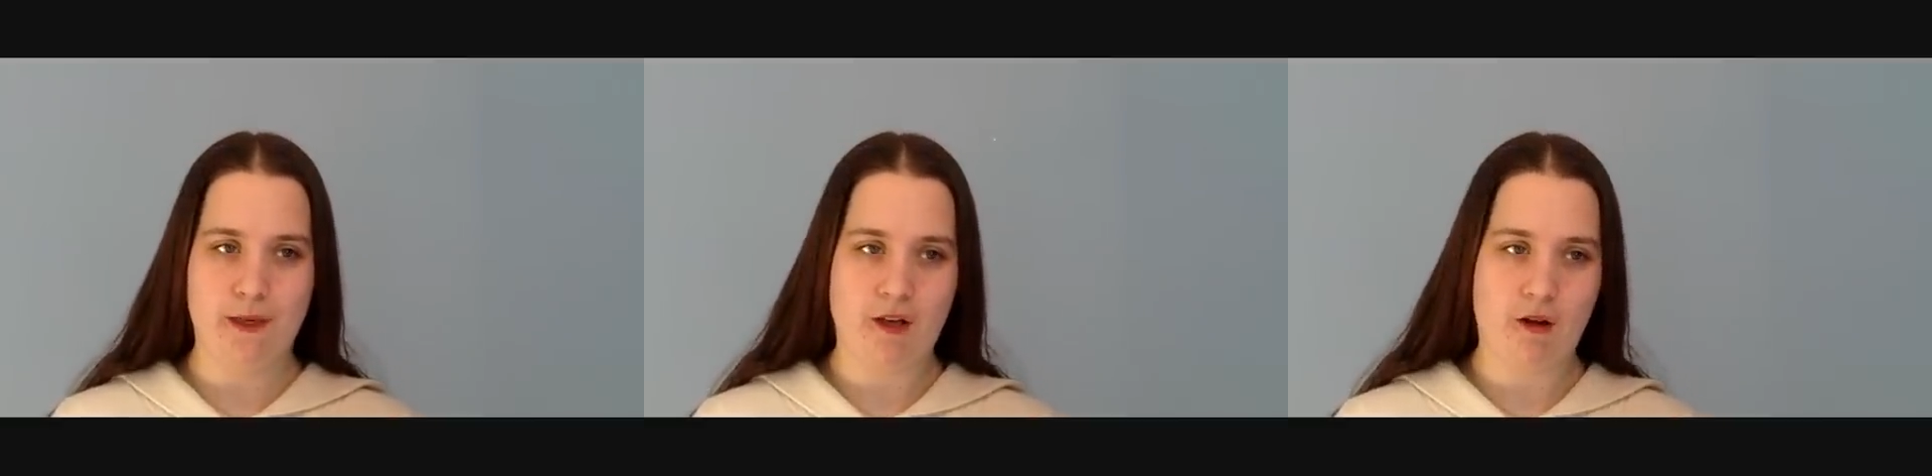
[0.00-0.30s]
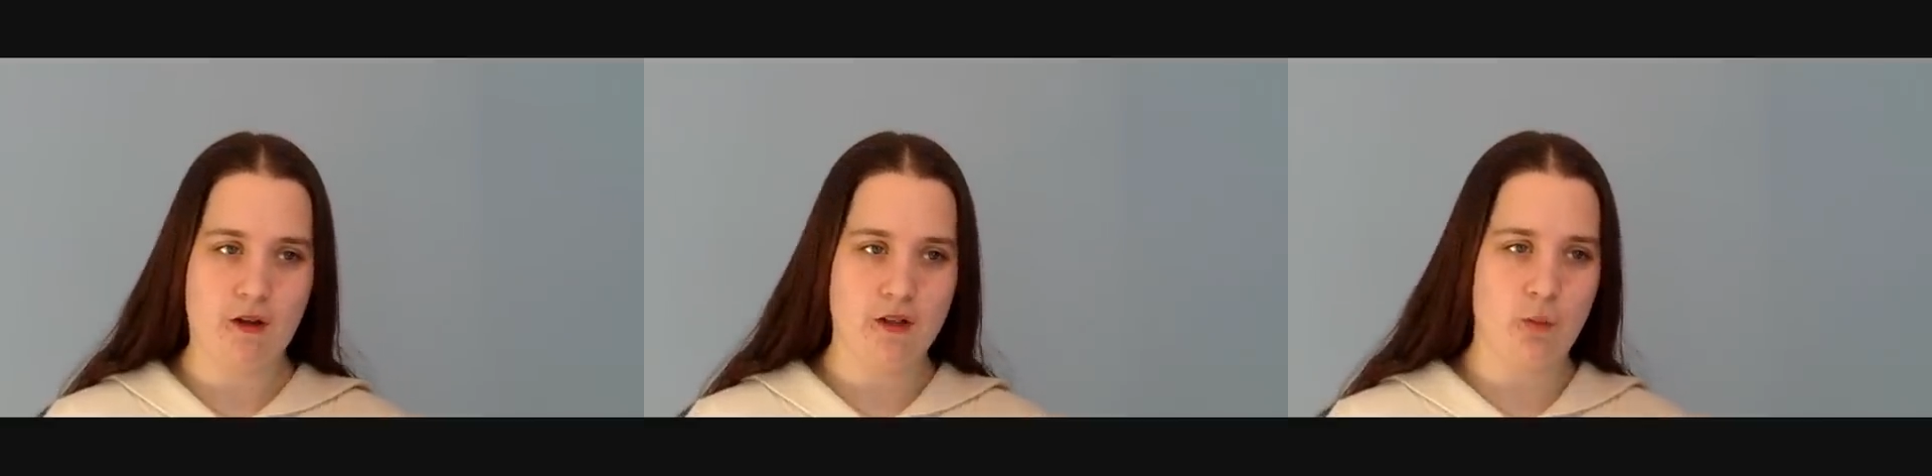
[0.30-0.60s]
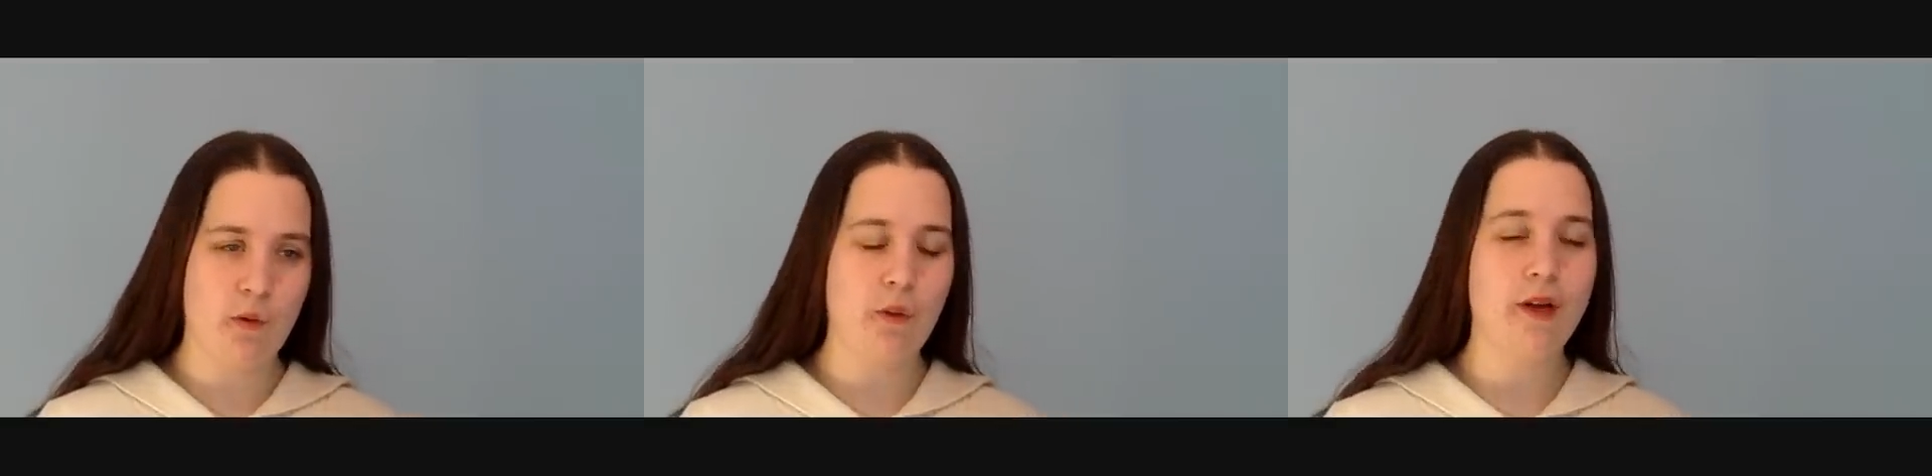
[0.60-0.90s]
because
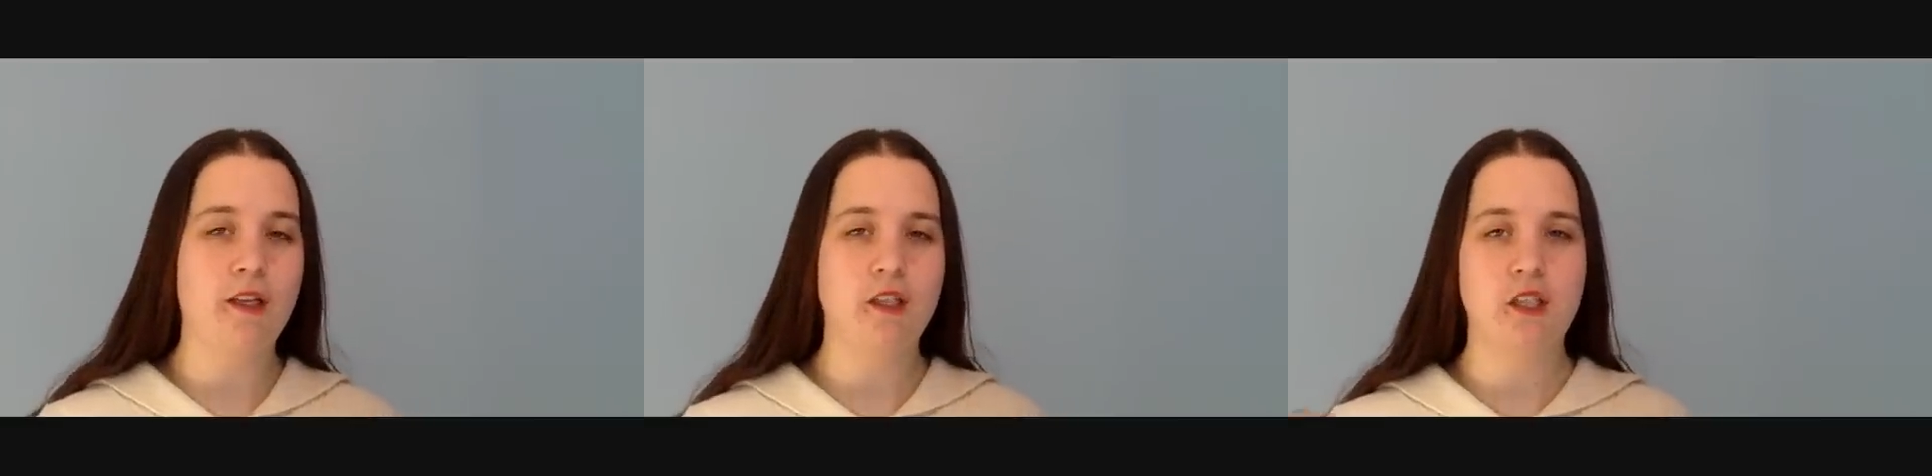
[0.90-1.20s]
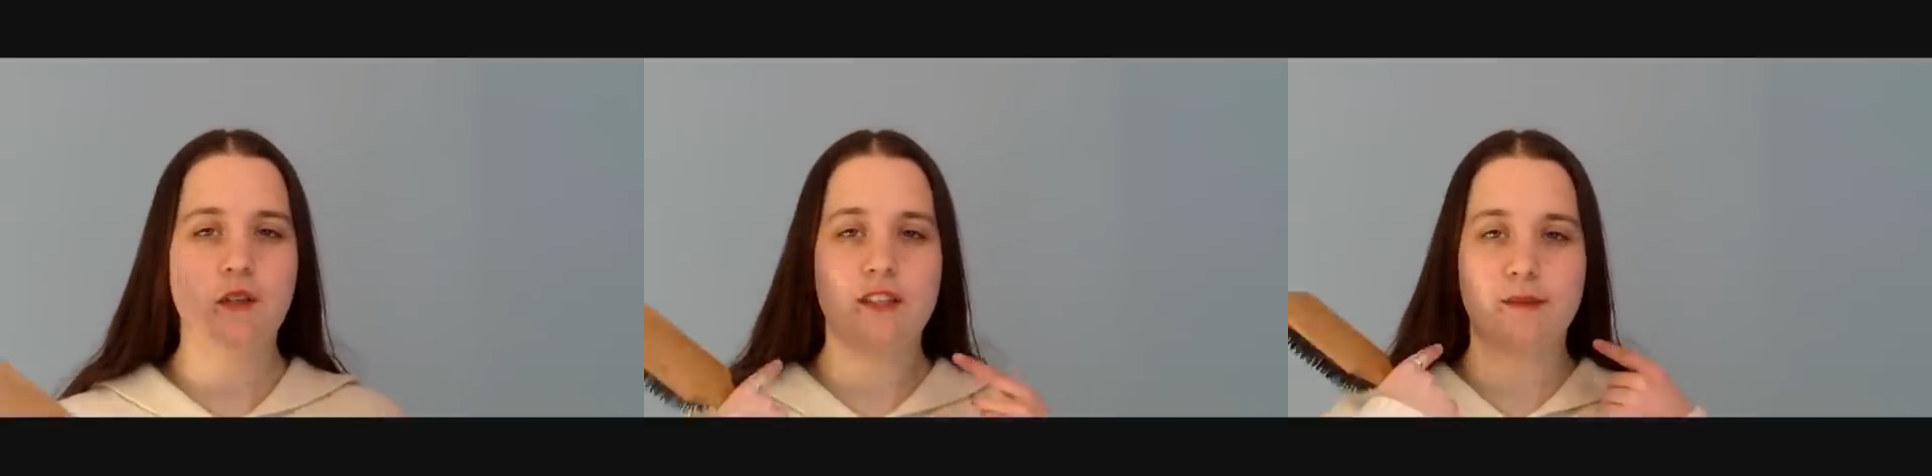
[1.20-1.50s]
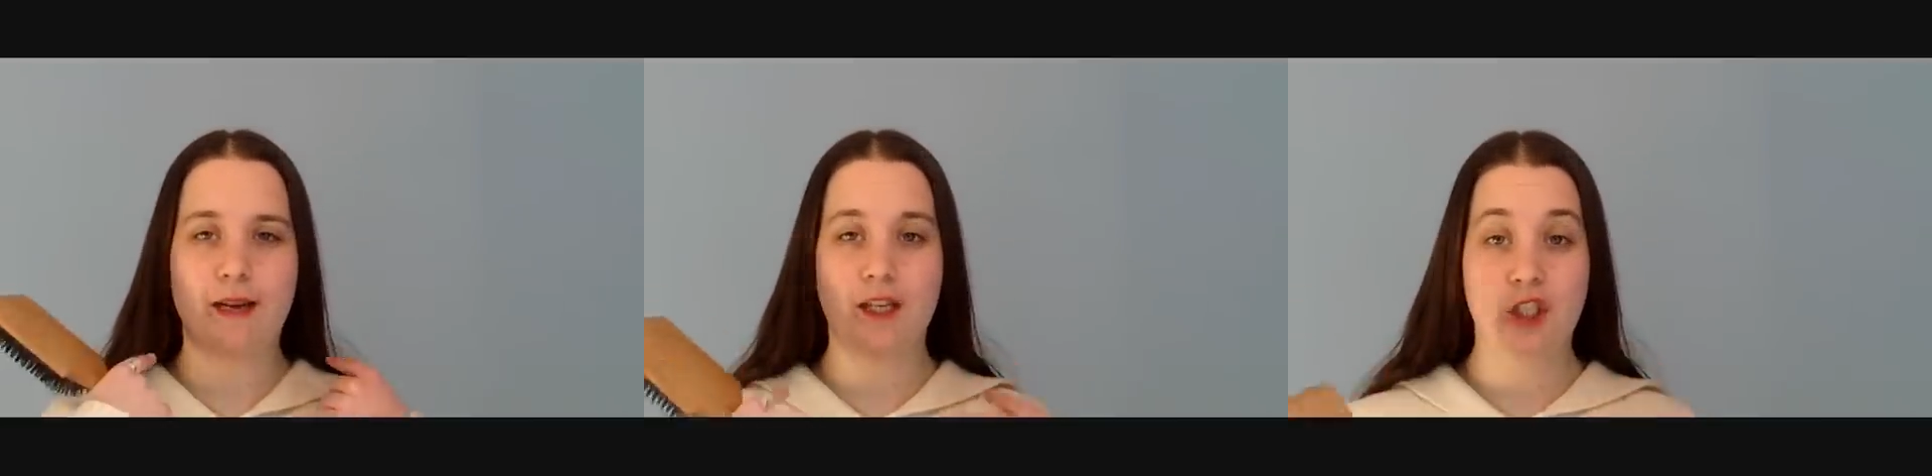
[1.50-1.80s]
what we're going to do is
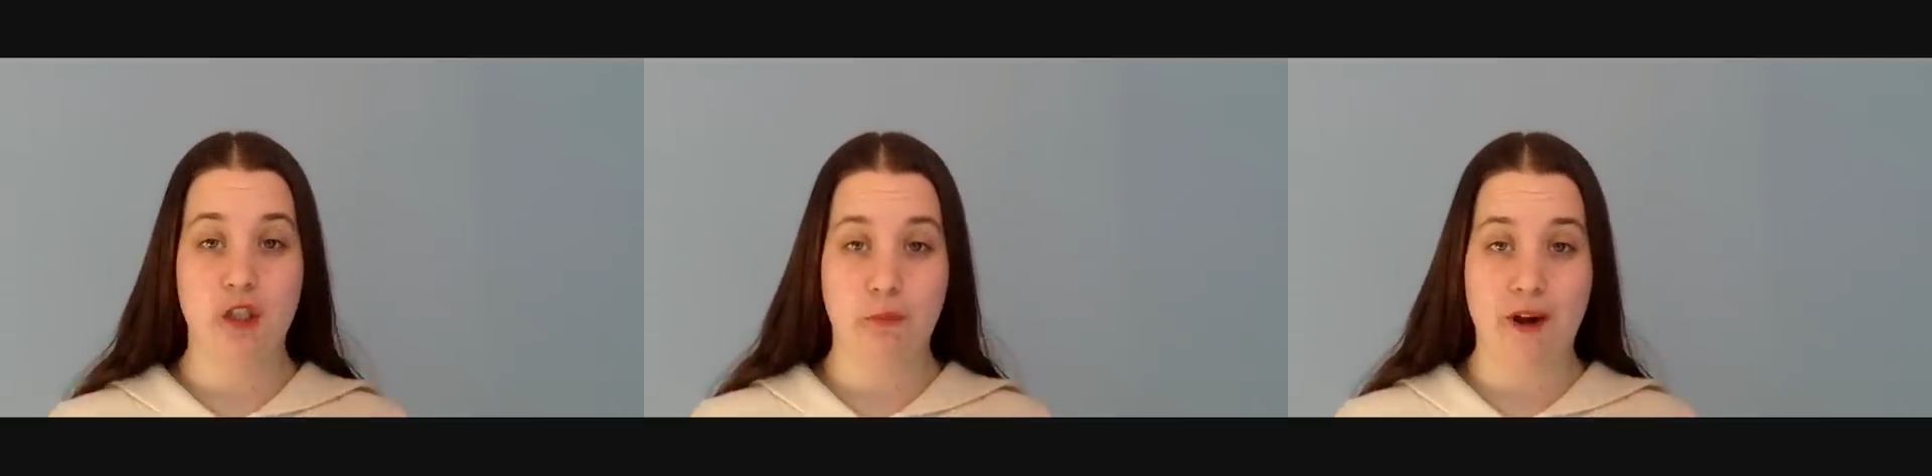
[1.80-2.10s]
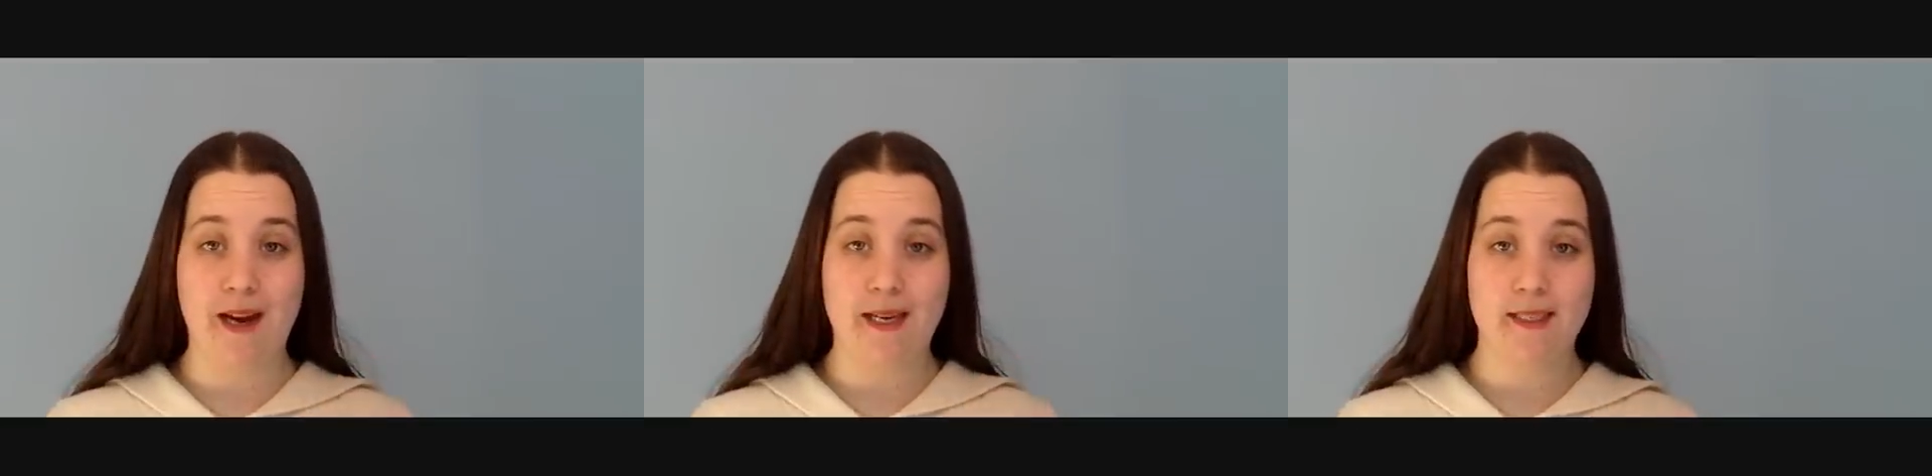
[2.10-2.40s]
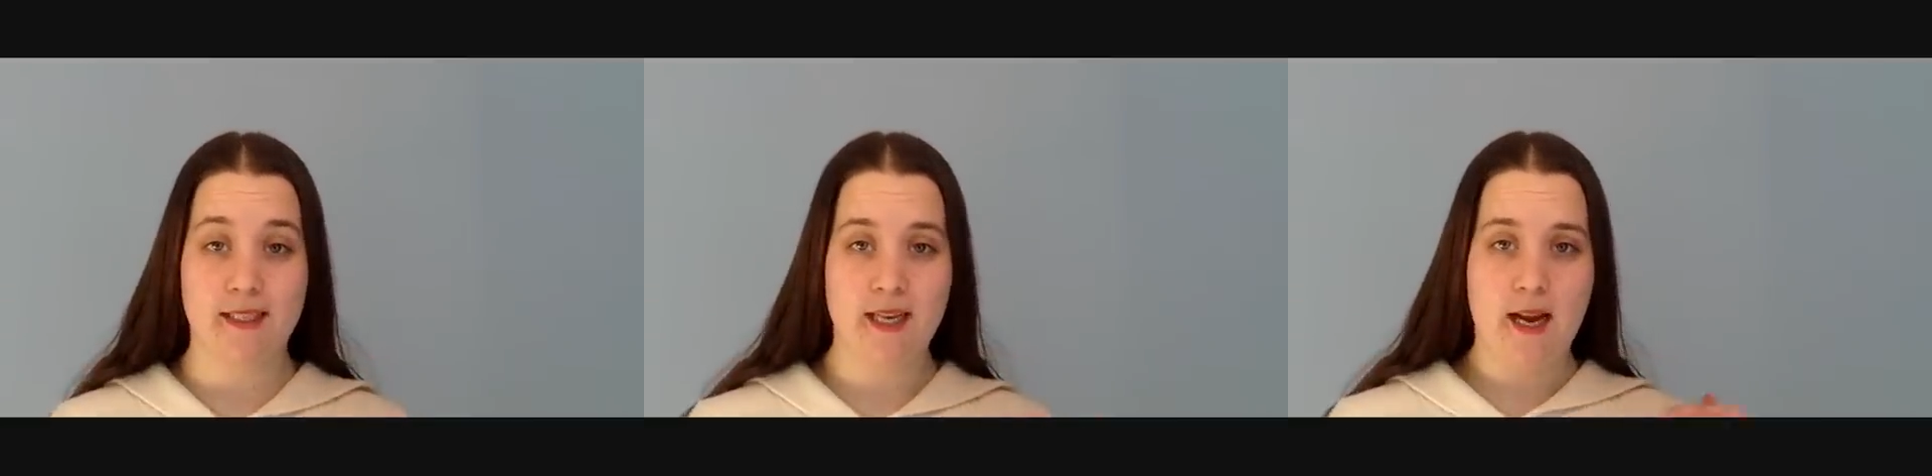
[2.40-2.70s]
make two
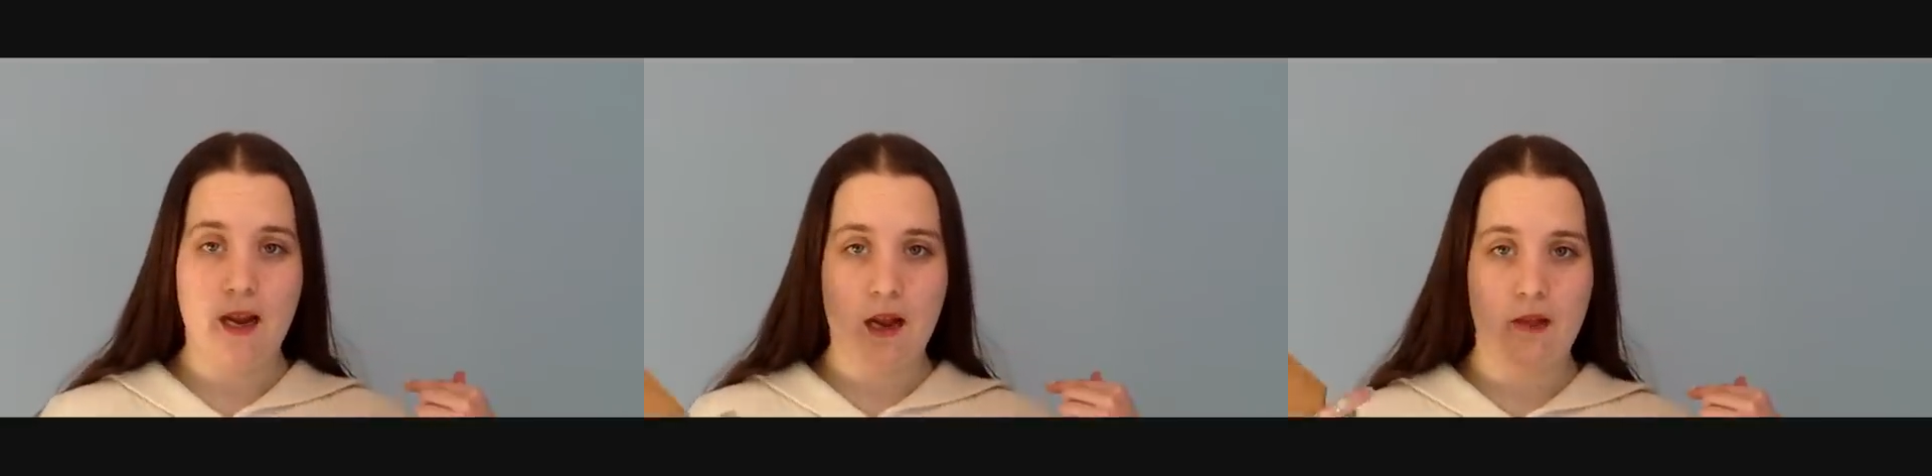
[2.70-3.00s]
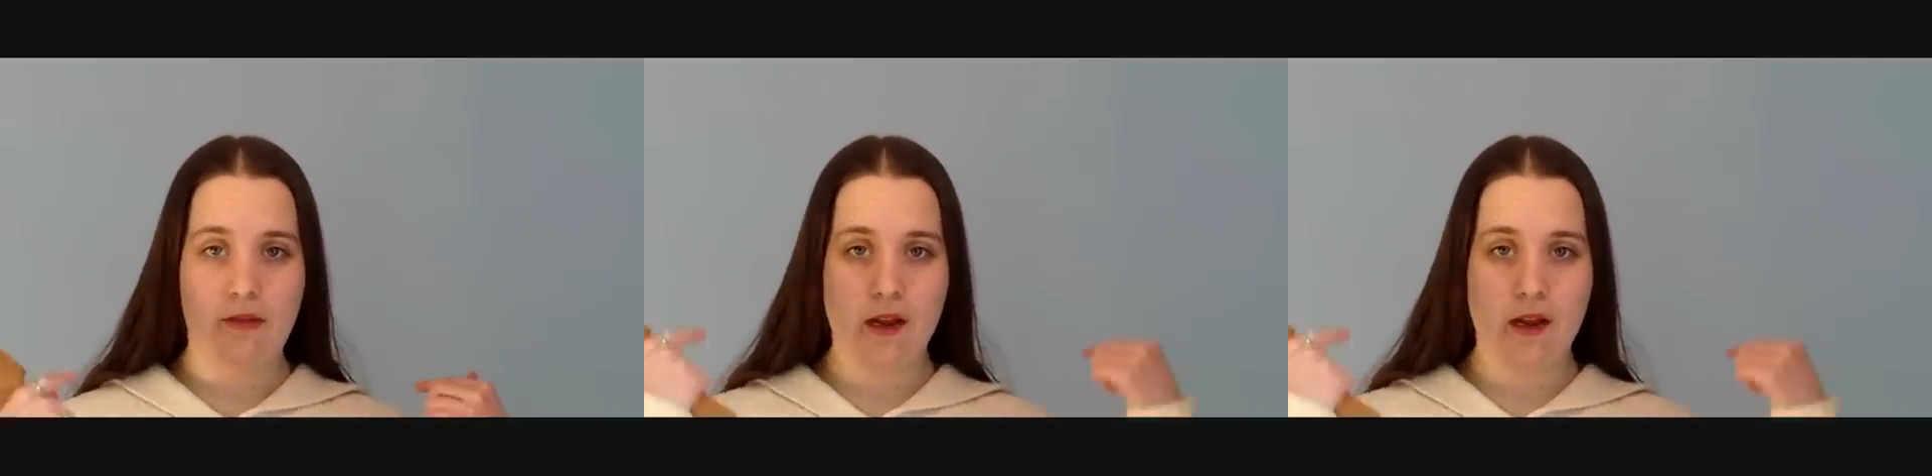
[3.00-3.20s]
braids, and